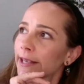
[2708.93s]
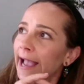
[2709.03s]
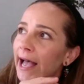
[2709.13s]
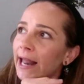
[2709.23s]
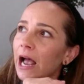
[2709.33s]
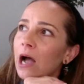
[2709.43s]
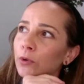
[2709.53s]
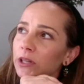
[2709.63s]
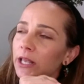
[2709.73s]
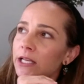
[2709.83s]
Kat, I
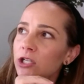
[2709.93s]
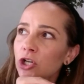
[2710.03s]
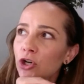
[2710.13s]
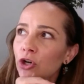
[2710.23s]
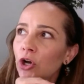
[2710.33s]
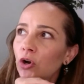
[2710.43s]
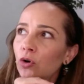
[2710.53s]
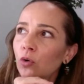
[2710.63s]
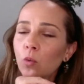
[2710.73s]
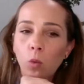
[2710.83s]
would like to
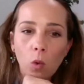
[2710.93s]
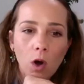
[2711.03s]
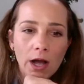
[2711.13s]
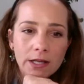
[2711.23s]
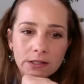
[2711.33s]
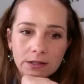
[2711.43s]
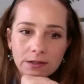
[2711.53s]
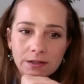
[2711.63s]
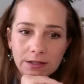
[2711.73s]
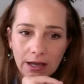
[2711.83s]
know what
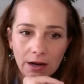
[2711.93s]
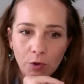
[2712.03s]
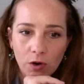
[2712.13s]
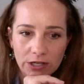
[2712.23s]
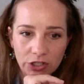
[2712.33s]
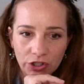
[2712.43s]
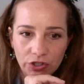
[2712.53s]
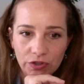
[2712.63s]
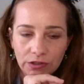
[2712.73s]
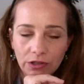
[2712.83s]
setup
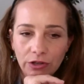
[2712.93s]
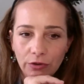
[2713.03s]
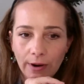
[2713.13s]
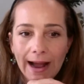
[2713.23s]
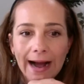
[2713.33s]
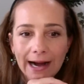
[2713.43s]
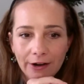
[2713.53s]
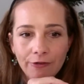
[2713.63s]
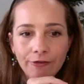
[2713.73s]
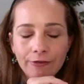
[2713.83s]
questions you
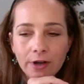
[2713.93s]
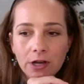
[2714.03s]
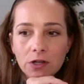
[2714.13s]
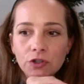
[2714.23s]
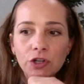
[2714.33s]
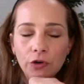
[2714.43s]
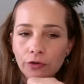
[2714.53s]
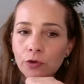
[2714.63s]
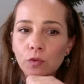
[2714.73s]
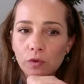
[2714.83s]
have to know
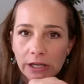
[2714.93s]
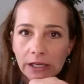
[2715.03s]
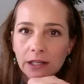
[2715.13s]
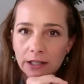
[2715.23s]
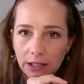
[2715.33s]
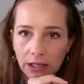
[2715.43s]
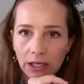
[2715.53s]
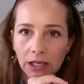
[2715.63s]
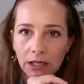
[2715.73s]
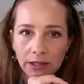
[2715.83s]
if you really
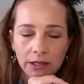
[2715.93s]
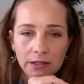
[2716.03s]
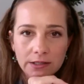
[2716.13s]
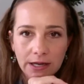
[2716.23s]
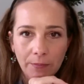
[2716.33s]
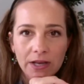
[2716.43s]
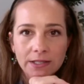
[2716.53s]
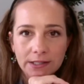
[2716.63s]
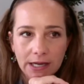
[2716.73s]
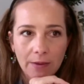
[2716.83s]
need step by
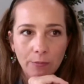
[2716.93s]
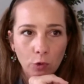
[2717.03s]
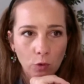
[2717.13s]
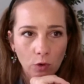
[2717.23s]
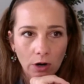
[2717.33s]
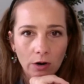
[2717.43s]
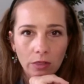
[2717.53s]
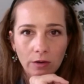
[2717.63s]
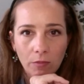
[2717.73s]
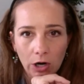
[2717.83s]
step or
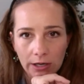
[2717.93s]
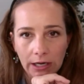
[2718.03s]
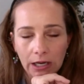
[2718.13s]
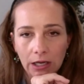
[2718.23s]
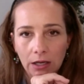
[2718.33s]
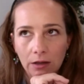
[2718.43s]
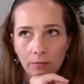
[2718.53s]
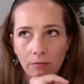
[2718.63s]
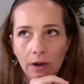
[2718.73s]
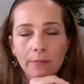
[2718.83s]
the marketing
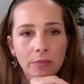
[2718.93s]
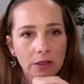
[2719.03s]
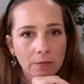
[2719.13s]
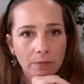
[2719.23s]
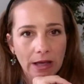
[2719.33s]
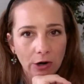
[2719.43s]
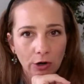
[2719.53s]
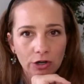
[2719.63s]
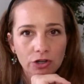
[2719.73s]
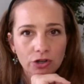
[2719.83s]
might be the
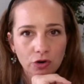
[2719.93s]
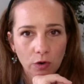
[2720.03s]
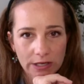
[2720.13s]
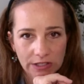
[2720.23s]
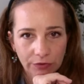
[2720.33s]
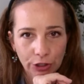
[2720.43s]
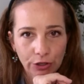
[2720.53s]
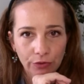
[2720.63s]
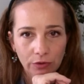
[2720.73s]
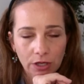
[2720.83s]
better choice for you.